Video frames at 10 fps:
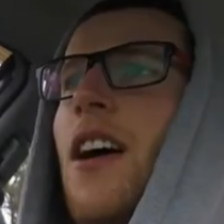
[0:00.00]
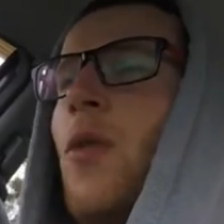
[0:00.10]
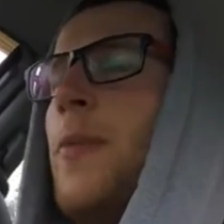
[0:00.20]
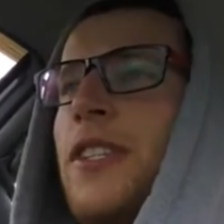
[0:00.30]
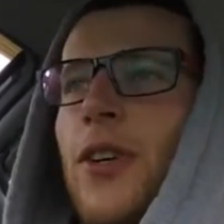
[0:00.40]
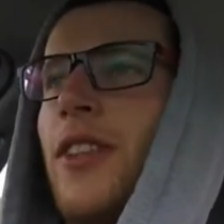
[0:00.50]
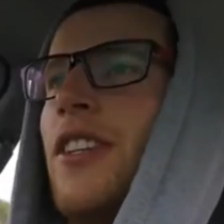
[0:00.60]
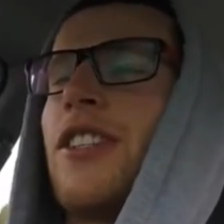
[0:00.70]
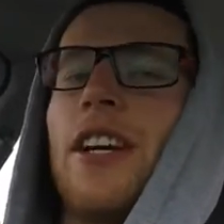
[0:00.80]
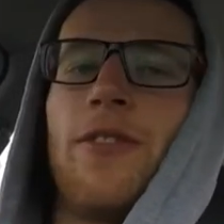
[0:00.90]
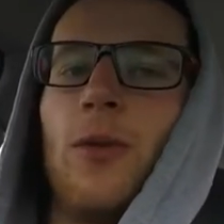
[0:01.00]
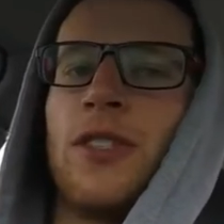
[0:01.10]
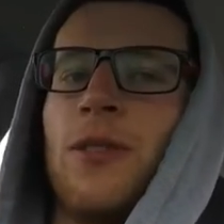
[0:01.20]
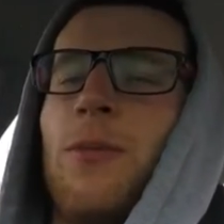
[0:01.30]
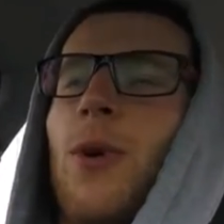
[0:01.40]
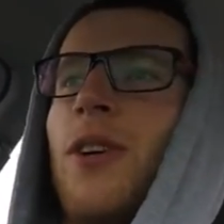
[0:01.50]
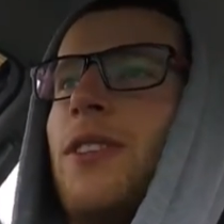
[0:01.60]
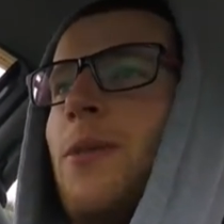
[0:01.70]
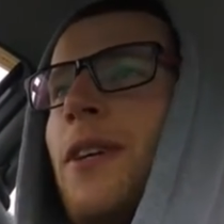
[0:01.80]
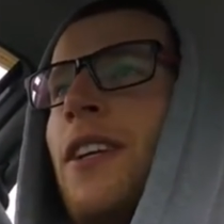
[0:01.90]
I wouldn't be doing this shit if it wasn't
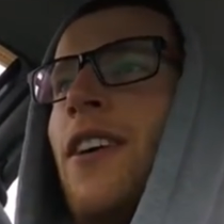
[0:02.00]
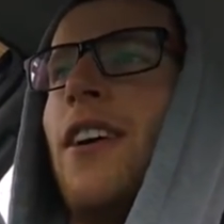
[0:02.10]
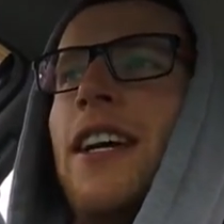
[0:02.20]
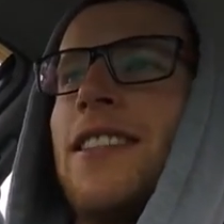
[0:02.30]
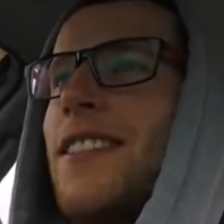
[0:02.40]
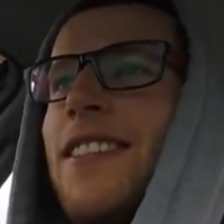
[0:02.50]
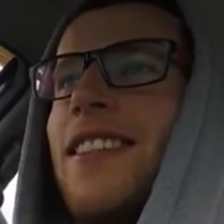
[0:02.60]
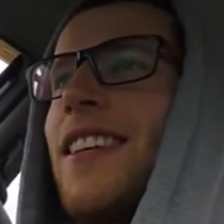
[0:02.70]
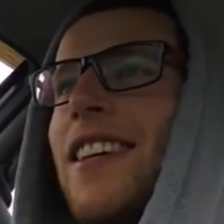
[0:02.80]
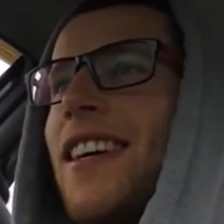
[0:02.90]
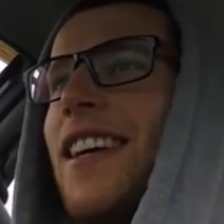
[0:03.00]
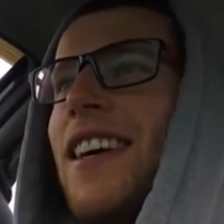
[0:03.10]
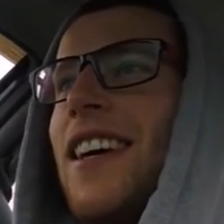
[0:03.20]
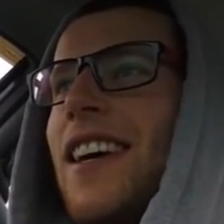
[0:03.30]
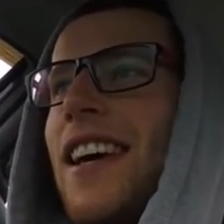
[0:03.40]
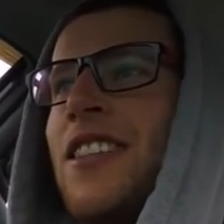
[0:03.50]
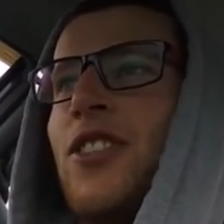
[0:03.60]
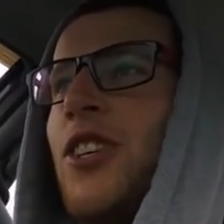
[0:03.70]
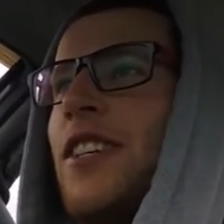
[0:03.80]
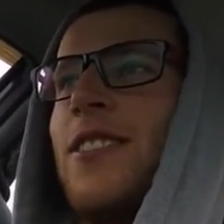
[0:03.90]
important to me. You know, it's
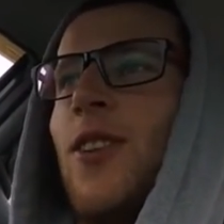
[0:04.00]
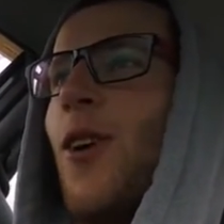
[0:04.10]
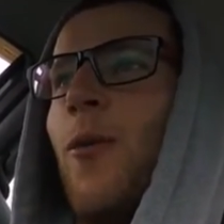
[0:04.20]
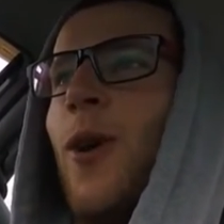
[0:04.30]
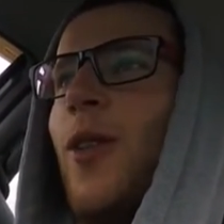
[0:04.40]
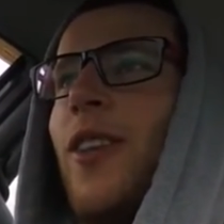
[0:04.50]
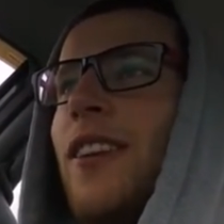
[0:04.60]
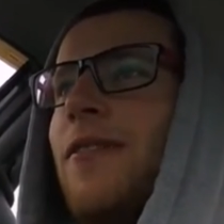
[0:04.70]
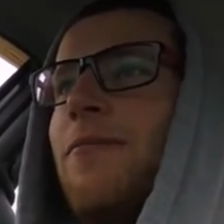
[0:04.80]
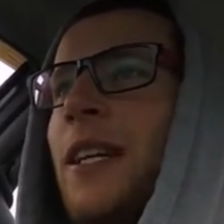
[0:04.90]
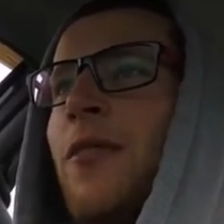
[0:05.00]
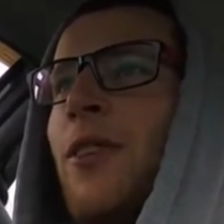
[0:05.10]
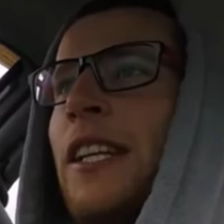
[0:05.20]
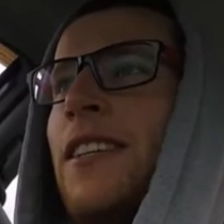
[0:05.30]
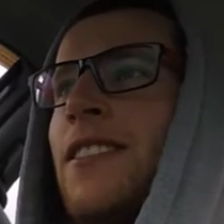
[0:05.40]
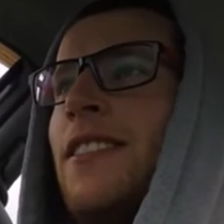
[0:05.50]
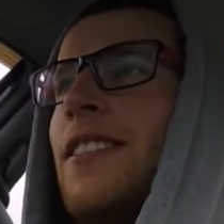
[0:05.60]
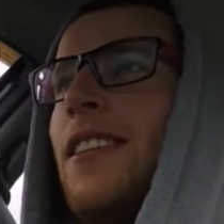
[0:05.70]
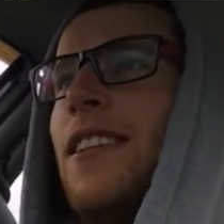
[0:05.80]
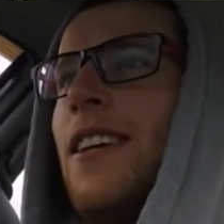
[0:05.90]
it's just not worth it. It really
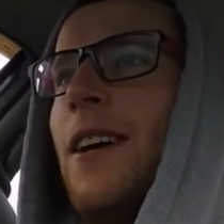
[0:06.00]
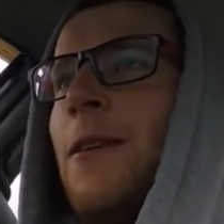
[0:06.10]
isn't.